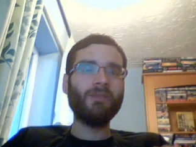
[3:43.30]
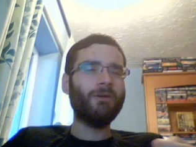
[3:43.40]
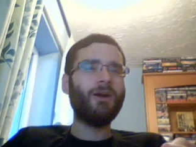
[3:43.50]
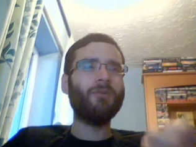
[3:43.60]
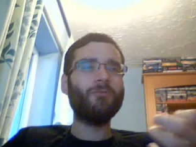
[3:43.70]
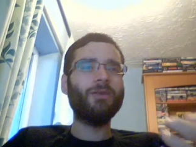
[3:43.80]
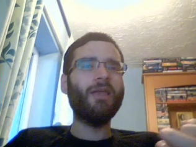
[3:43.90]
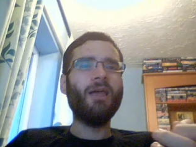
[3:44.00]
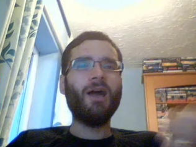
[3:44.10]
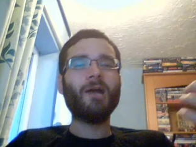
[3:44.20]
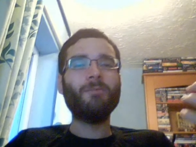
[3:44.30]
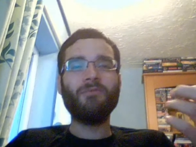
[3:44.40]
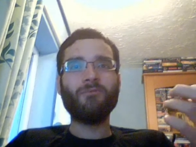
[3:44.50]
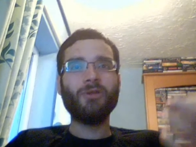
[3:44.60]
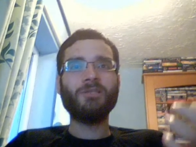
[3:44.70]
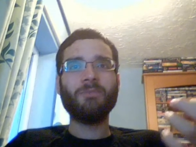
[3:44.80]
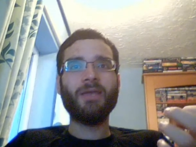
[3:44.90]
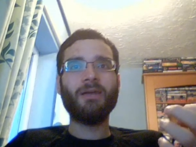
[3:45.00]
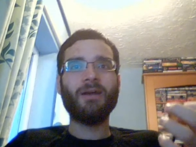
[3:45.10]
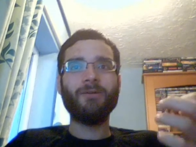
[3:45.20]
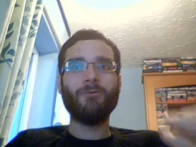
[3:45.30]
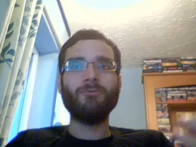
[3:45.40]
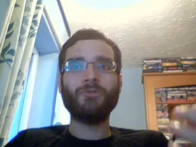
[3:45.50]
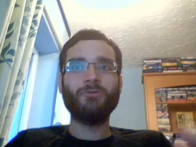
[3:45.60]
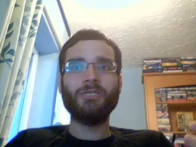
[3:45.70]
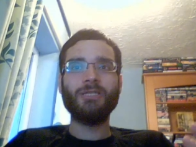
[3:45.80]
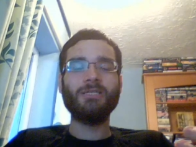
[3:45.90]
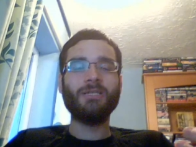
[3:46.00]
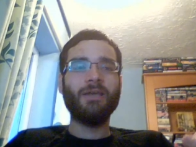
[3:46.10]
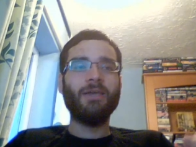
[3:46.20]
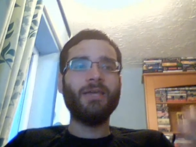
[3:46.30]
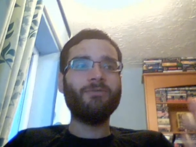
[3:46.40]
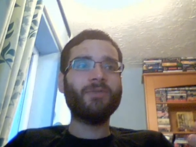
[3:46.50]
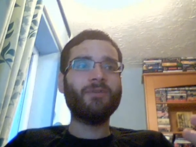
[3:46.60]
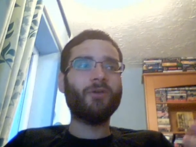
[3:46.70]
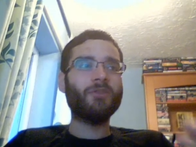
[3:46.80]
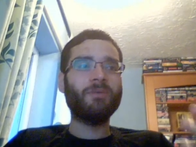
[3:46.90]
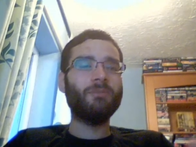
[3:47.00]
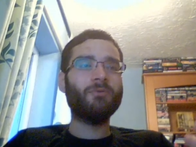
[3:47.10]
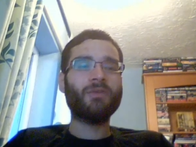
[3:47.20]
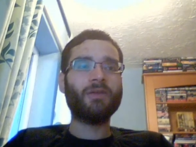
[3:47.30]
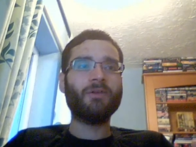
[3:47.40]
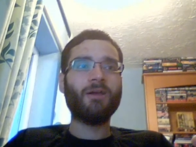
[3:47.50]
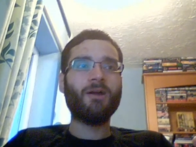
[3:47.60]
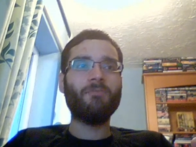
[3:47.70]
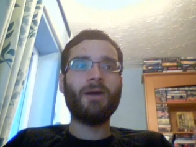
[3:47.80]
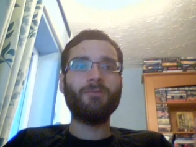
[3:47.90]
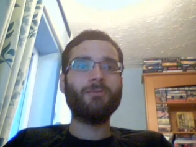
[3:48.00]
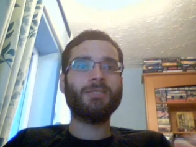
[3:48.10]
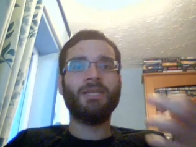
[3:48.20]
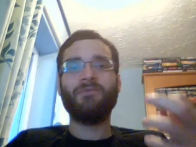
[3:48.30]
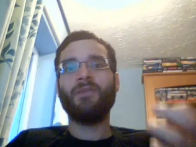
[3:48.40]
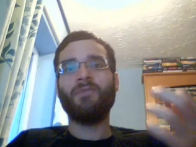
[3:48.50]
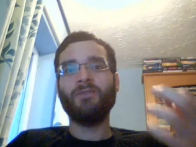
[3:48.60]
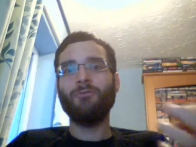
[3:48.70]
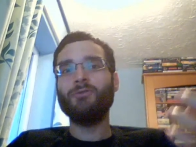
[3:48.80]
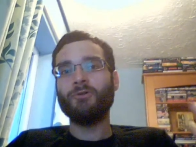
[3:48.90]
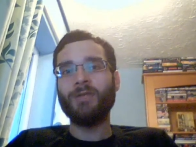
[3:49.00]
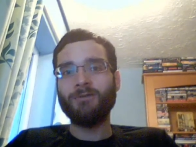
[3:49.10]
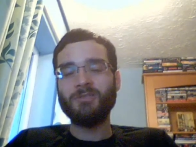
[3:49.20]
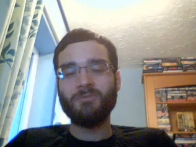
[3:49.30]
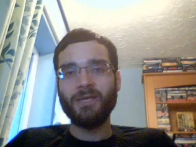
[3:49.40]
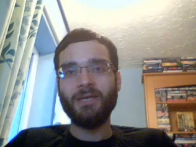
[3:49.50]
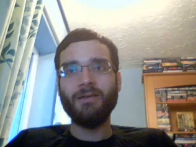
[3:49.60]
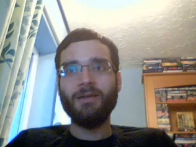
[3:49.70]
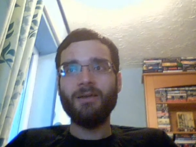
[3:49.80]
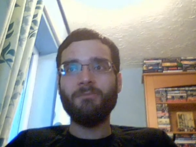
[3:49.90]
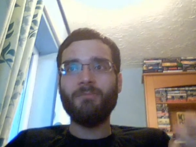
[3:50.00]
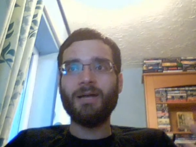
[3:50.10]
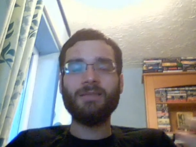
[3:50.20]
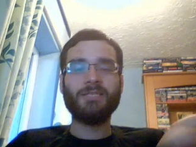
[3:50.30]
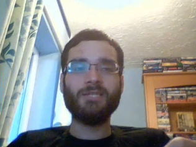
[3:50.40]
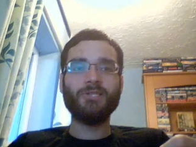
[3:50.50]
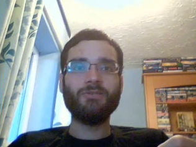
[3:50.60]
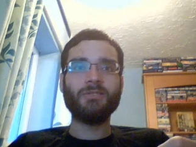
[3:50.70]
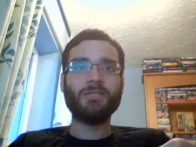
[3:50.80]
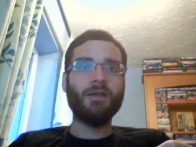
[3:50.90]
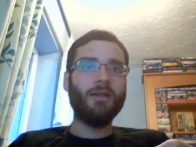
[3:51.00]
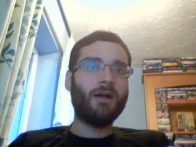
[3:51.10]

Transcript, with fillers: I mean, aren't we aren't we free to make our own choices, even if other people think they are bad ones, and even if they do turn out to be bad decisions?